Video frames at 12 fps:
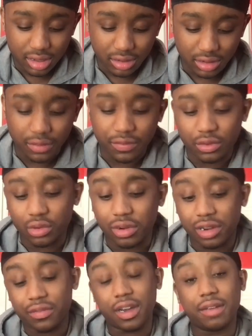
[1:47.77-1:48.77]
They're
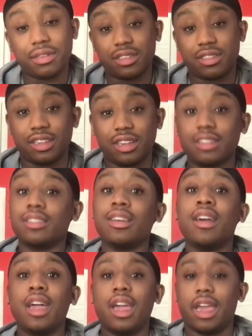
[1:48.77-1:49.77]
25-6,
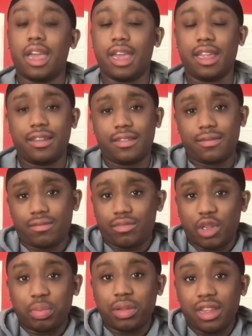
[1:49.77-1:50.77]
and
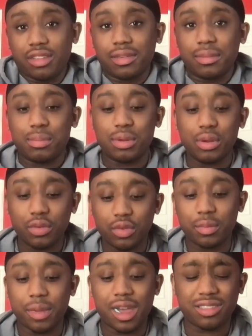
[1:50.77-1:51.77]
they're playing some beautiful
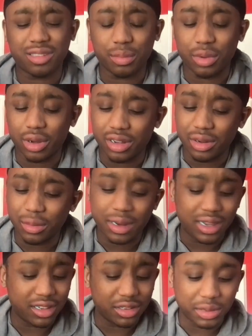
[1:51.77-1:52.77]
basketball. And
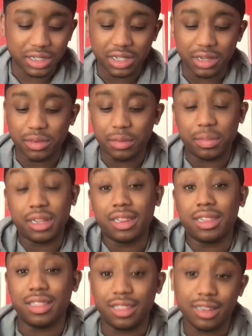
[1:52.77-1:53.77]
nobody expected them to be
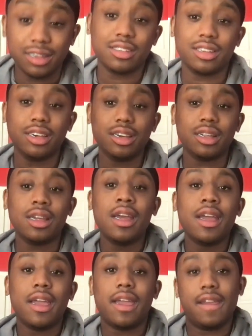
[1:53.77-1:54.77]
this good,
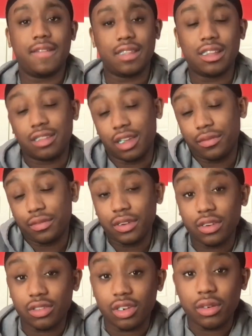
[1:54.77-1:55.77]
and they
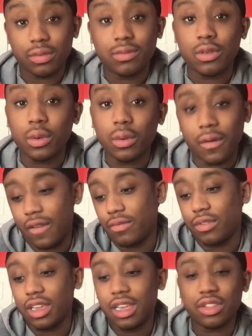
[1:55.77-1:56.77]
definitely deserve 2. And
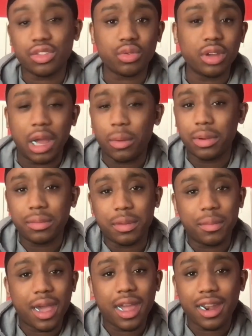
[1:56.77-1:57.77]
if they get 3, I wouldn't be
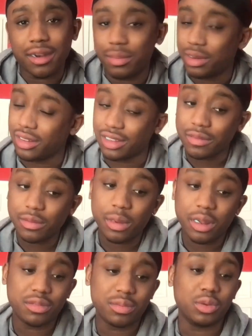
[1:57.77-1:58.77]
mad at it, because
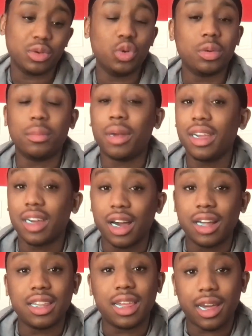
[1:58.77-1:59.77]
everybody's been hooping. Mike
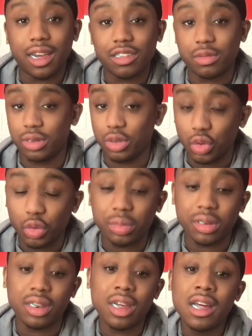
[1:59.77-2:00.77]
Conley has been
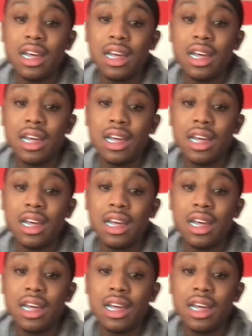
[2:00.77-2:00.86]
hooping.